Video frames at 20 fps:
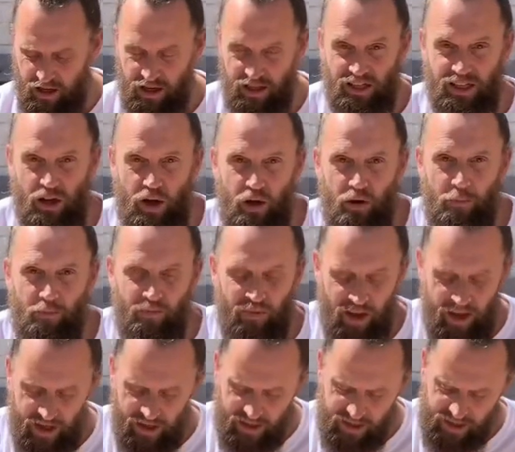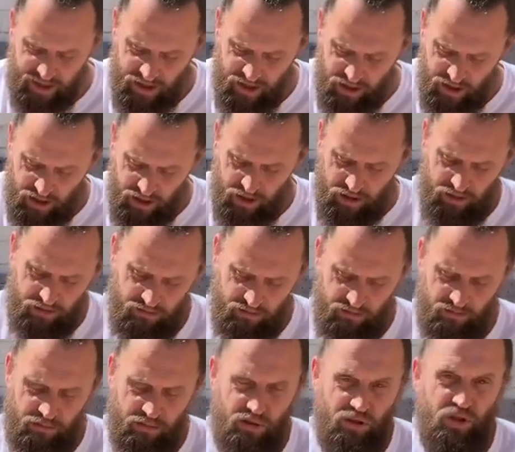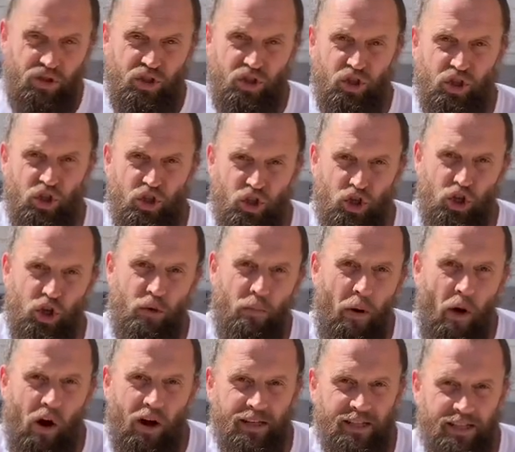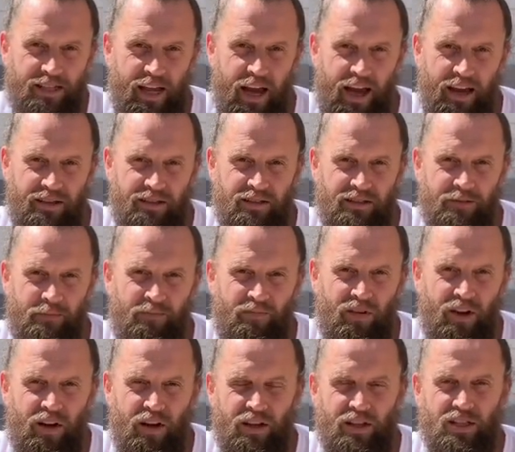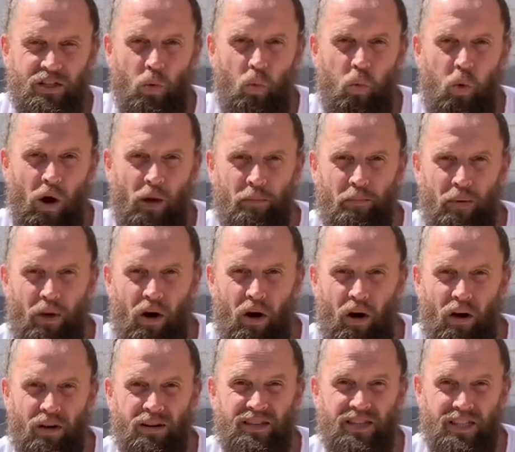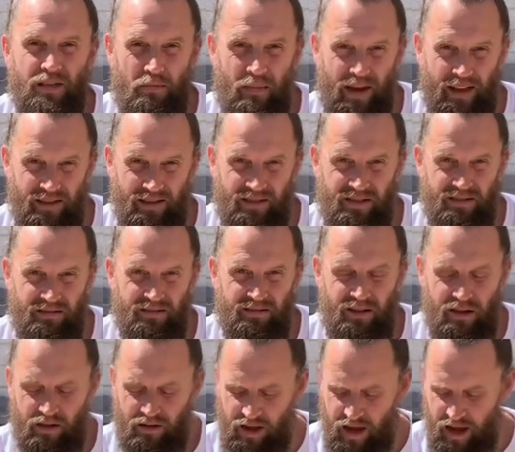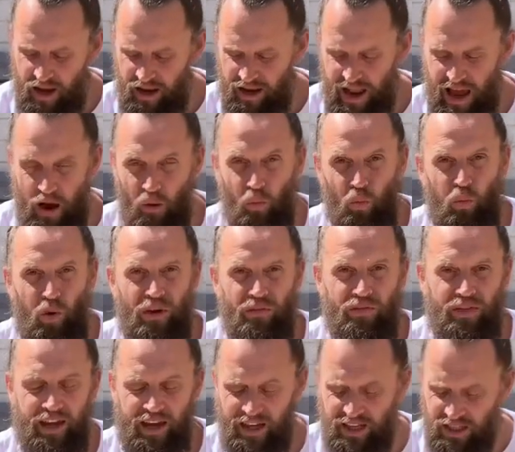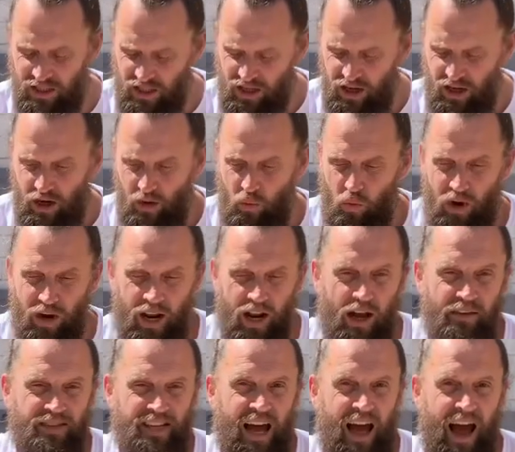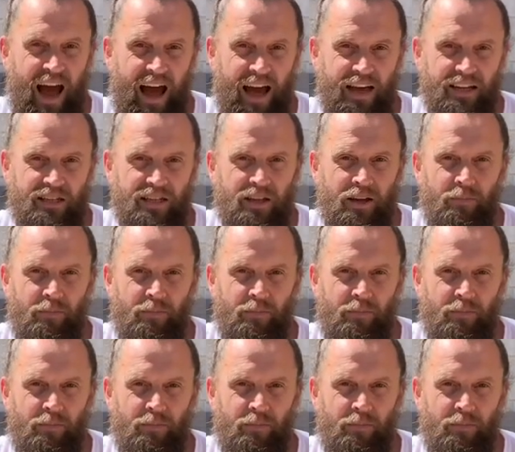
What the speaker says: So it's 2 parts sand to 1 part cement. Okay, now with this we're going to have to add